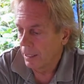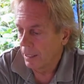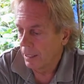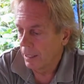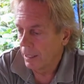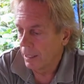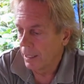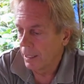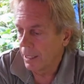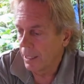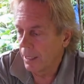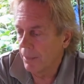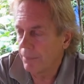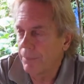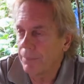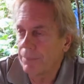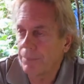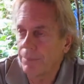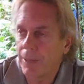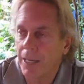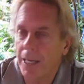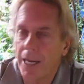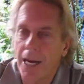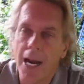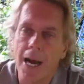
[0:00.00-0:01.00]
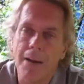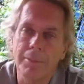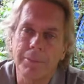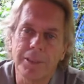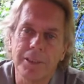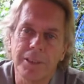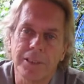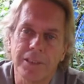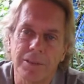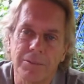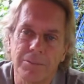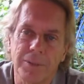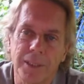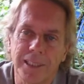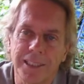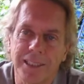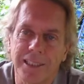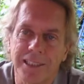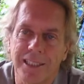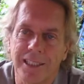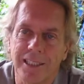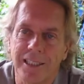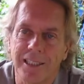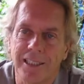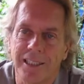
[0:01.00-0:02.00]
My hobbies are
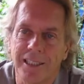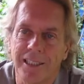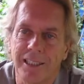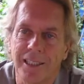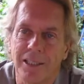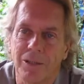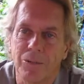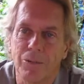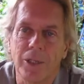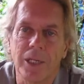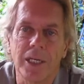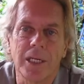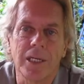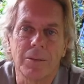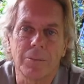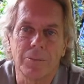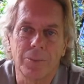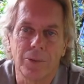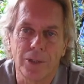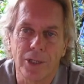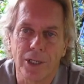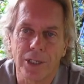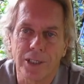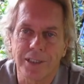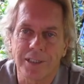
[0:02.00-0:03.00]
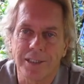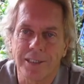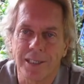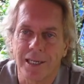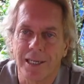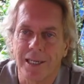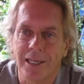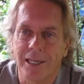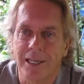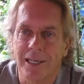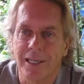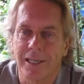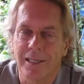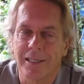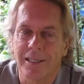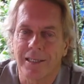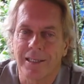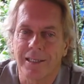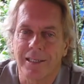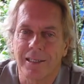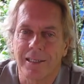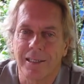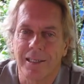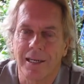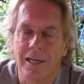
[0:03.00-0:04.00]
basically reading books, and
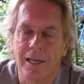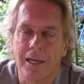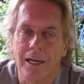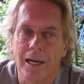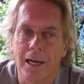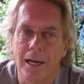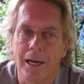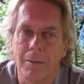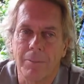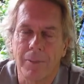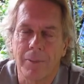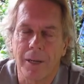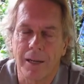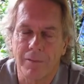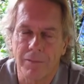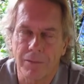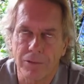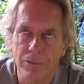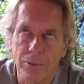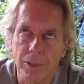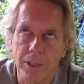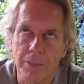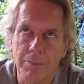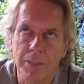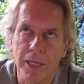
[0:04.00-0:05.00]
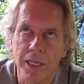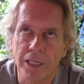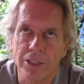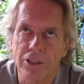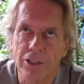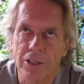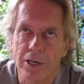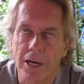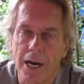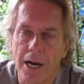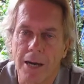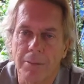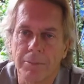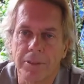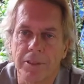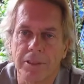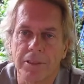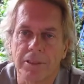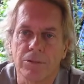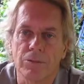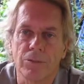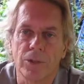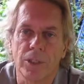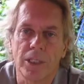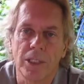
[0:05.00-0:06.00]
I have 3 major
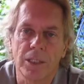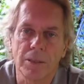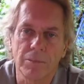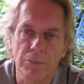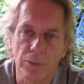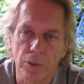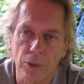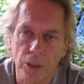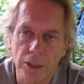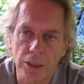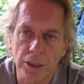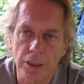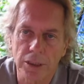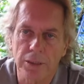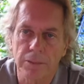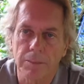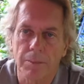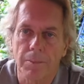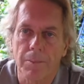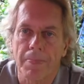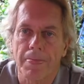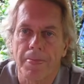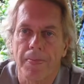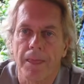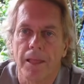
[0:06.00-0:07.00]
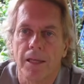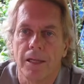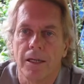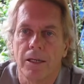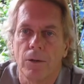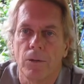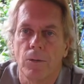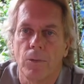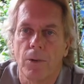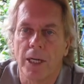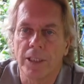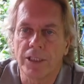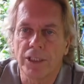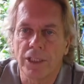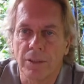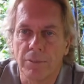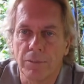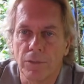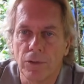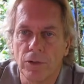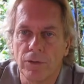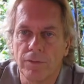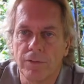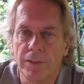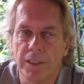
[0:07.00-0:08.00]
hobbies: reading books, watching
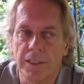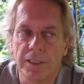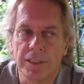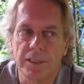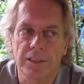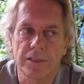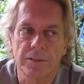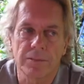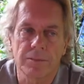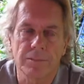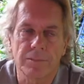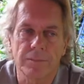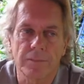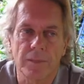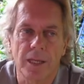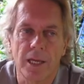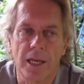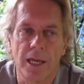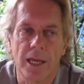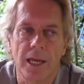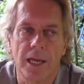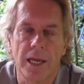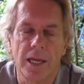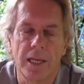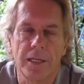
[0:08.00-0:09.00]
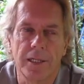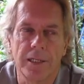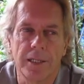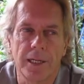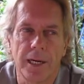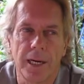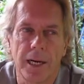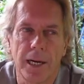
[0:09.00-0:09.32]
movies, and